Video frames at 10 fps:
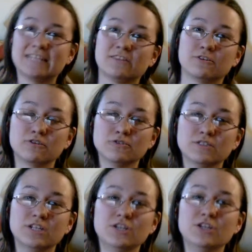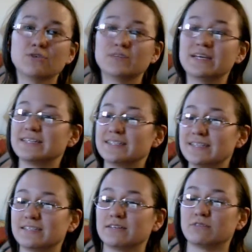that the girl didn't know they
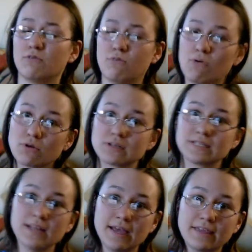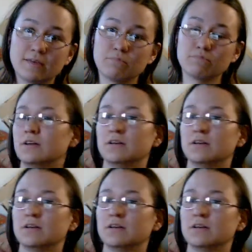existed or didn't like them.